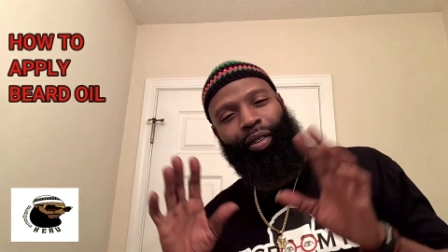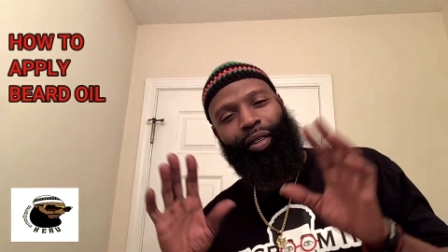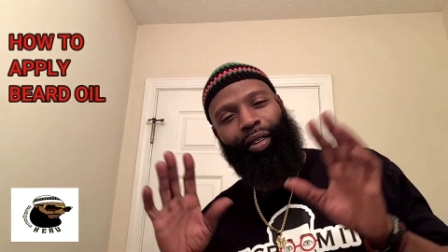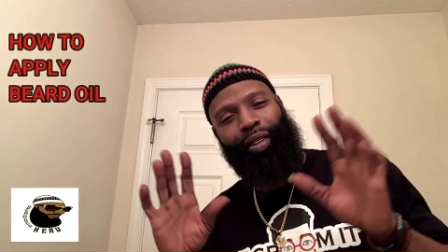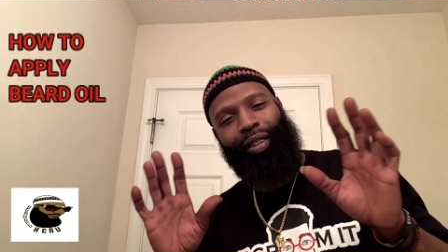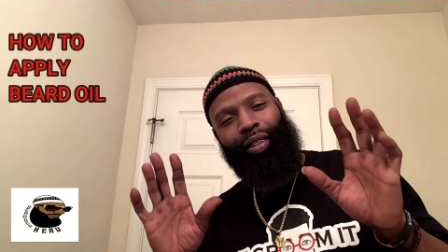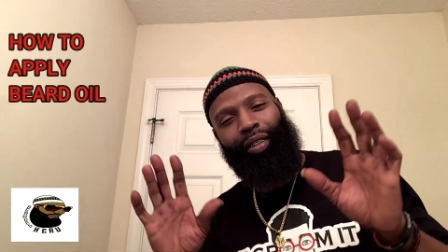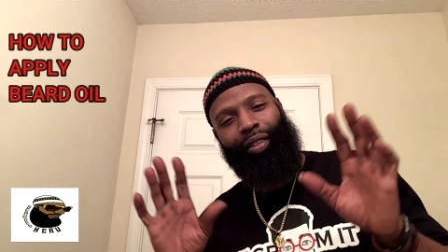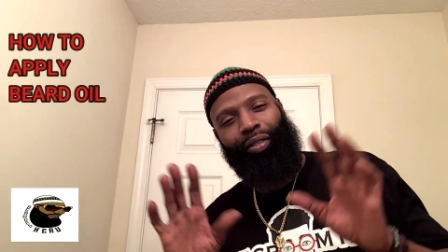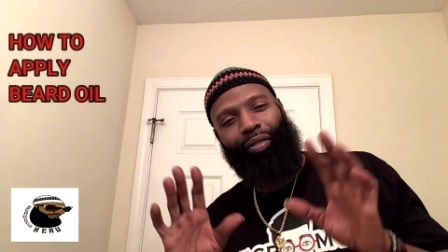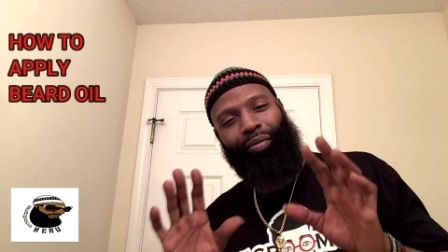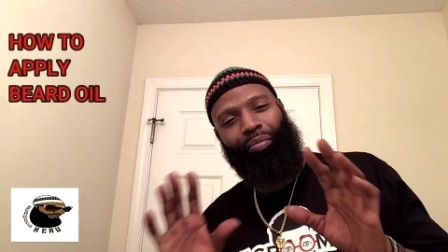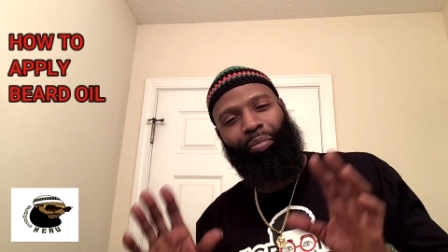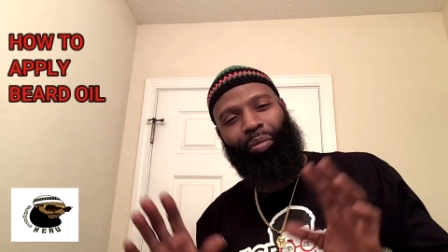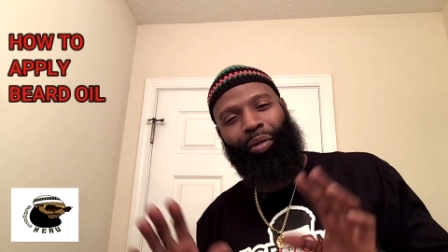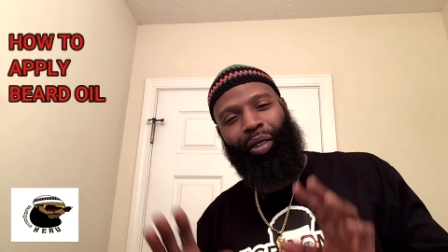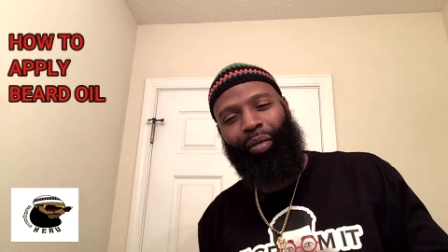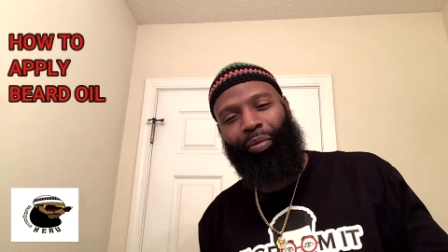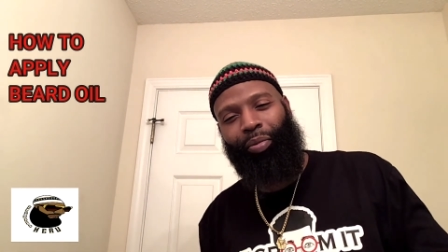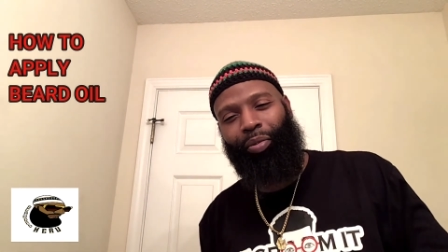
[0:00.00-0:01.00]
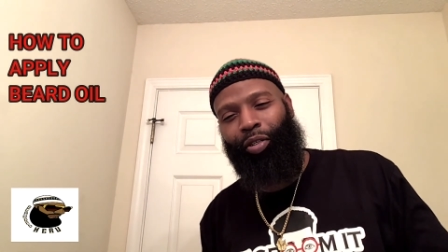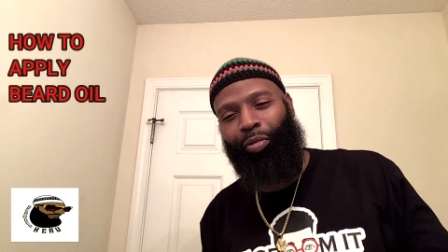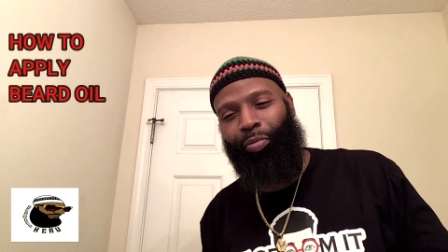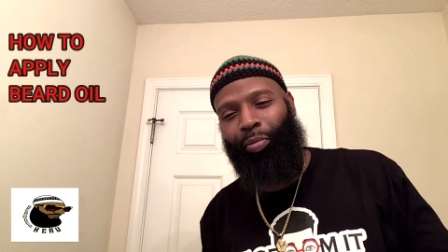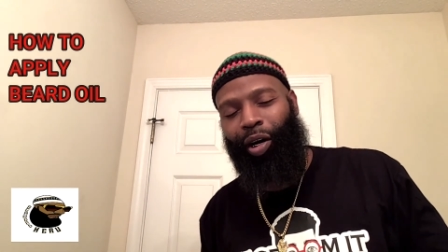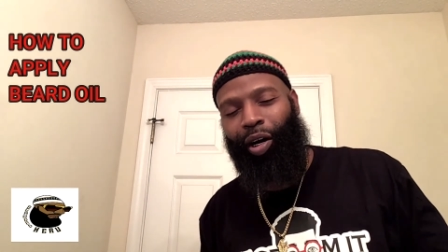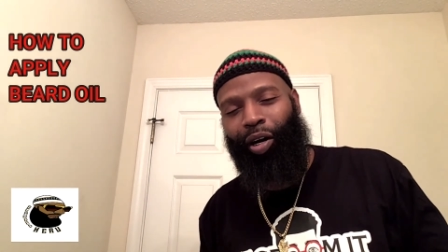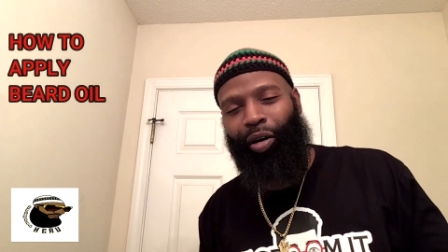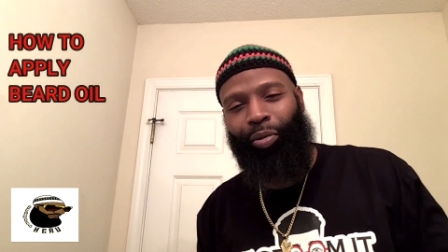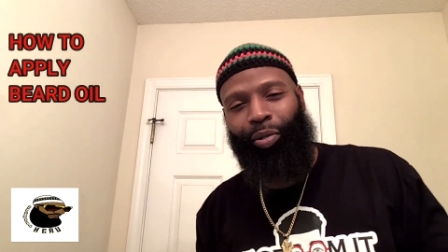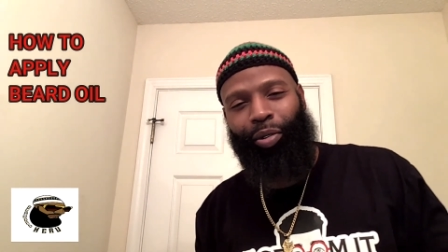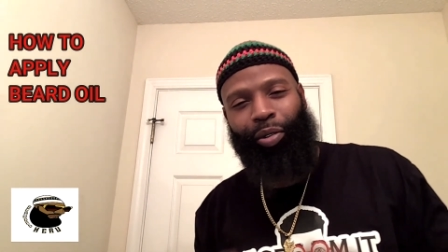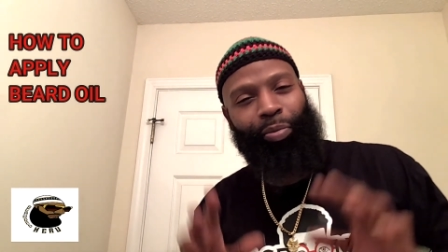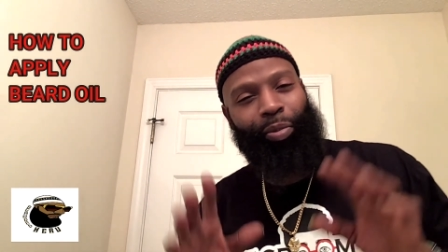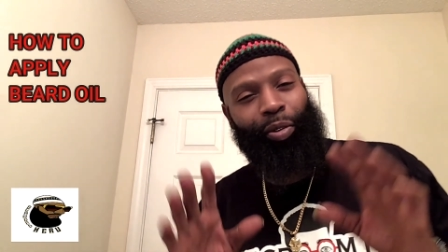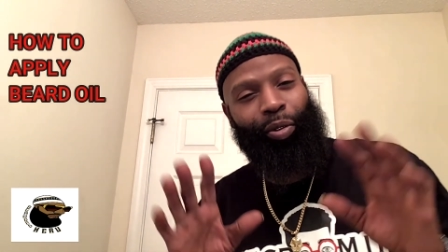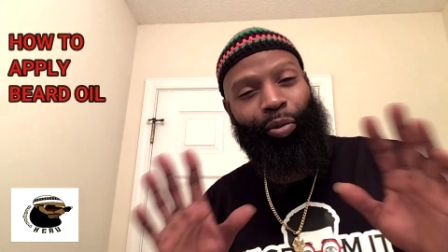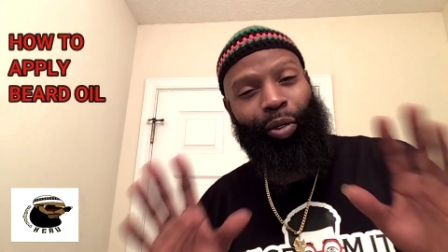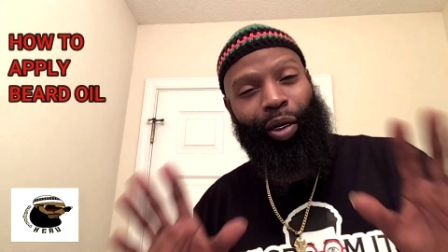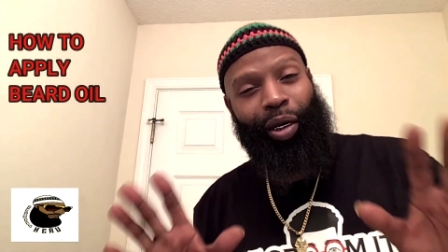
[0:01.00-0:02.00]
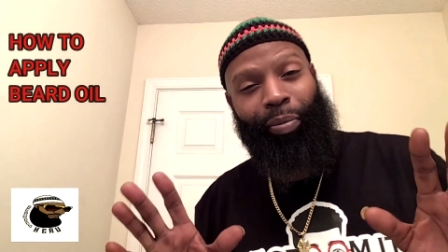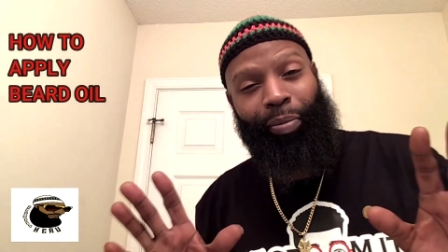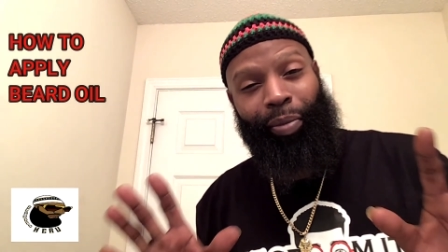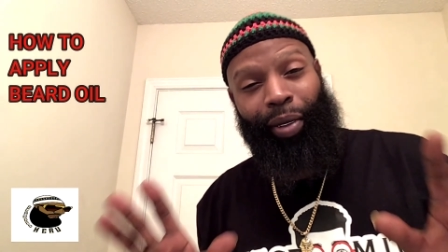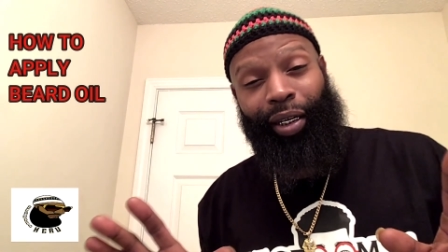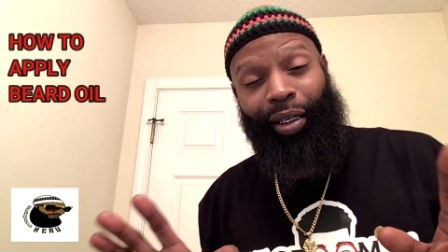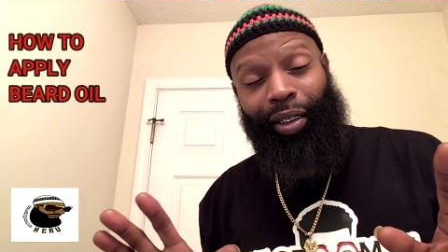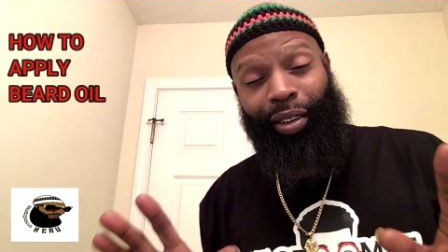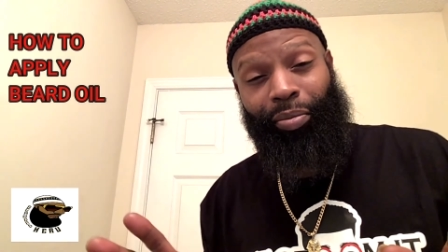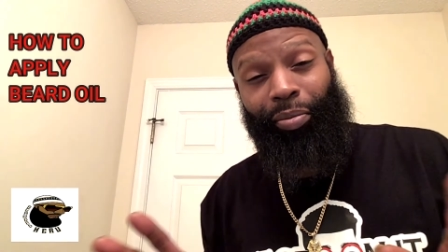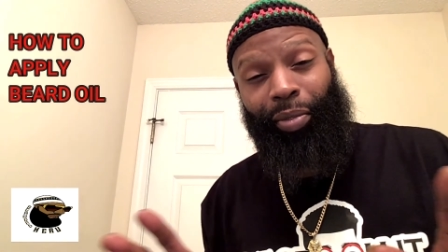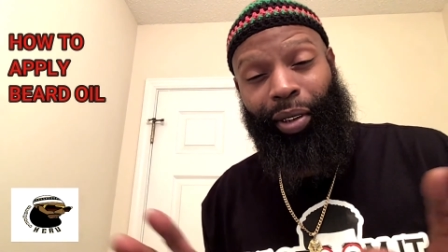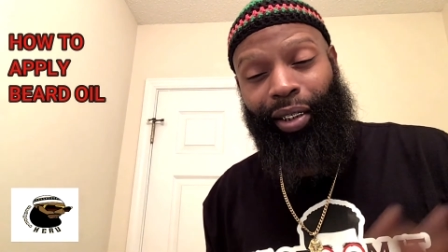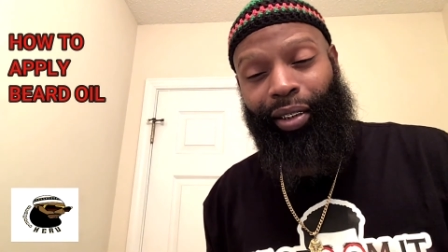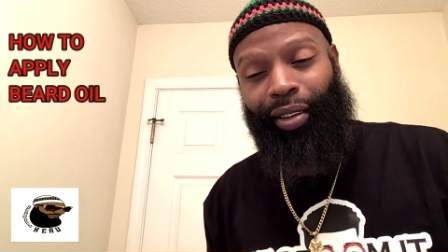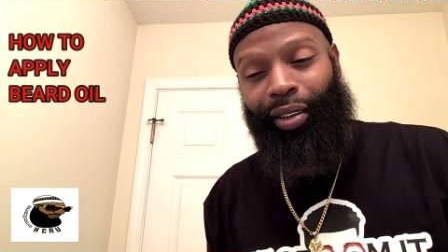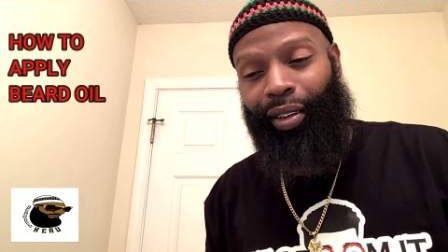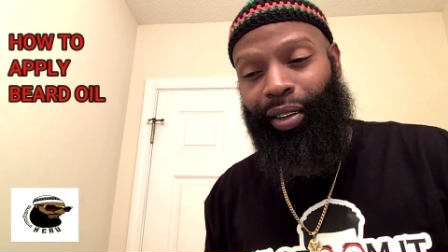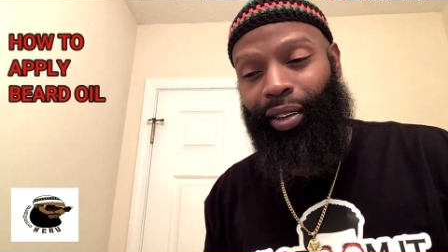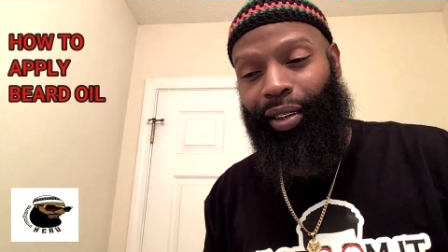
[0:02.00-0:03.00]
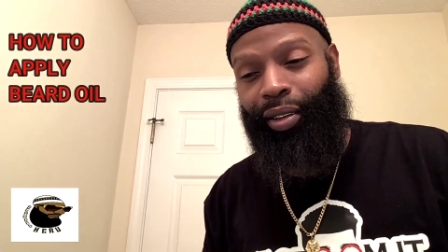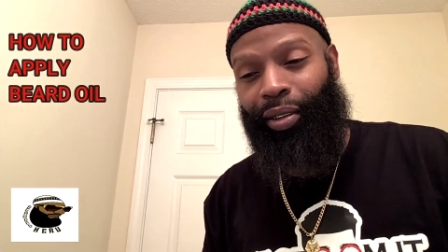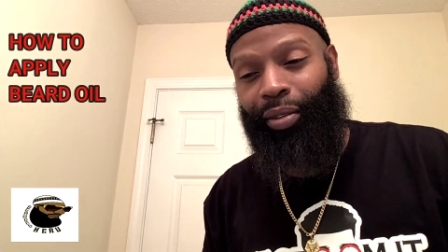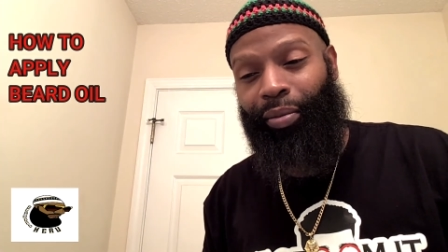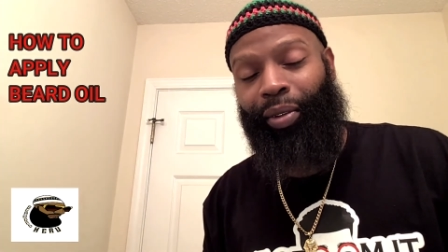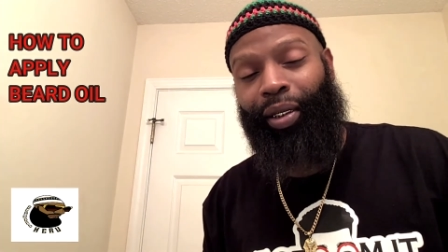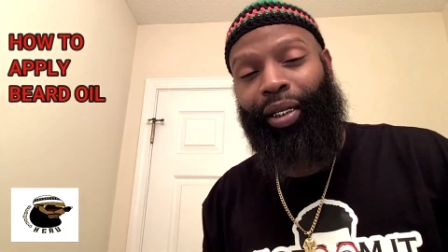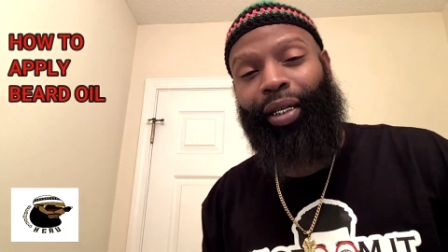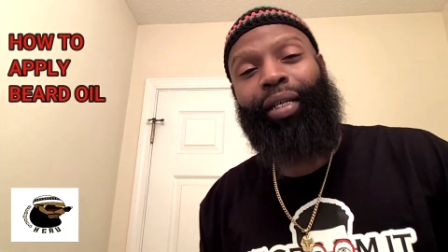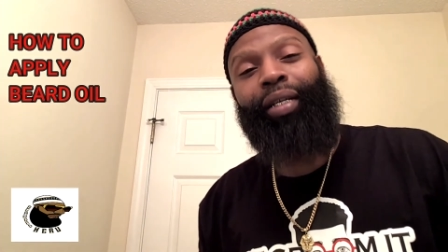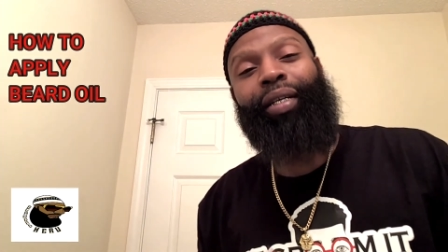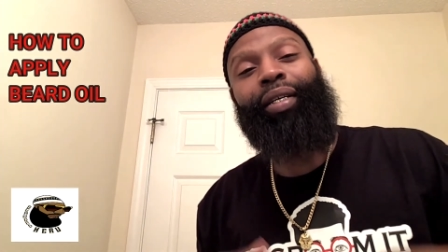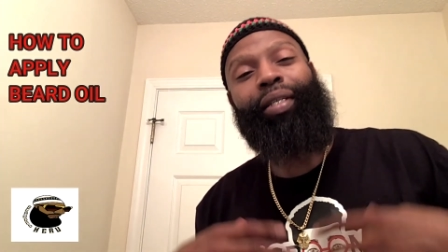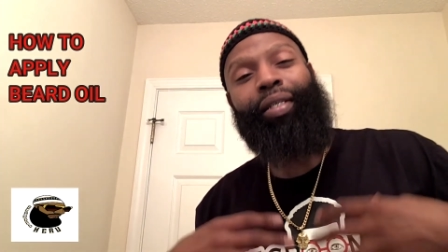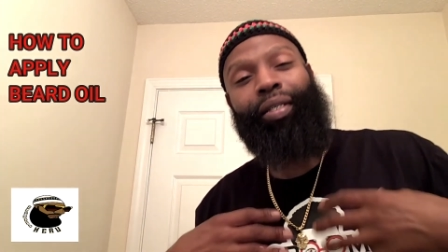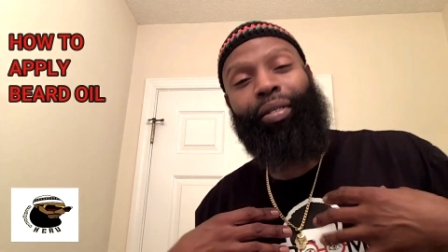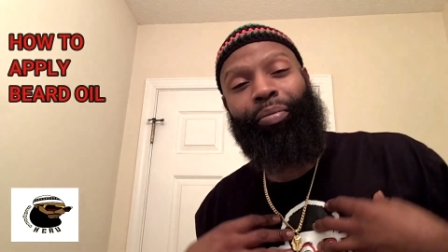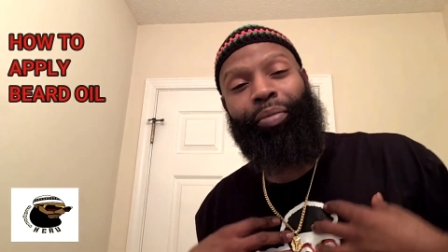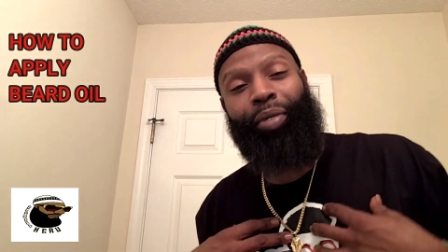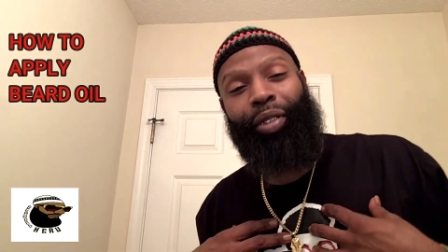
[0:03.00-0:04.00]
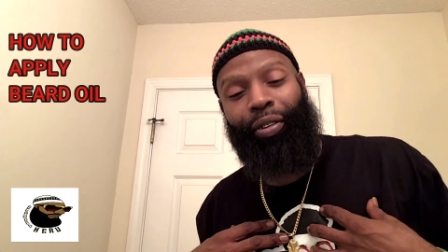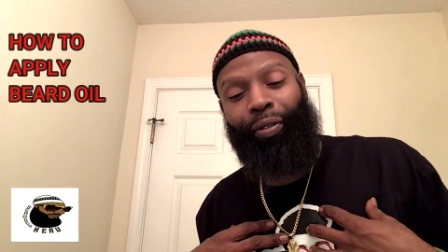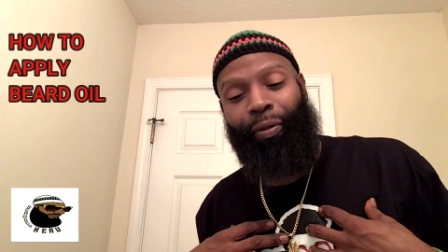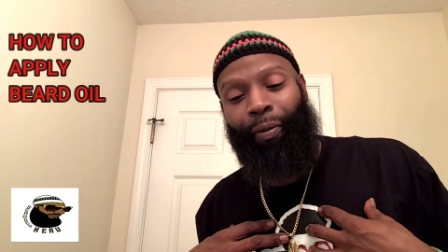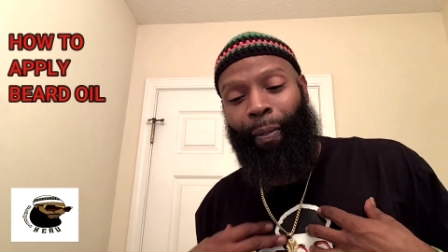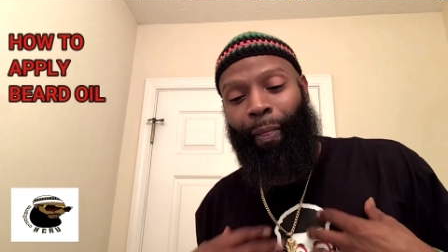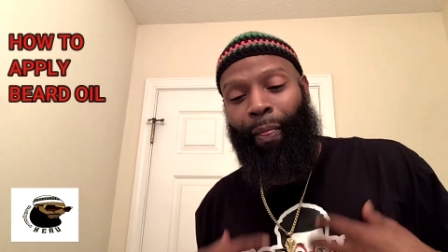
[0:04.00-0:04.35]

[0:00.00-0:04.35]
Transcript: and a couple small ones, but one major tip to me.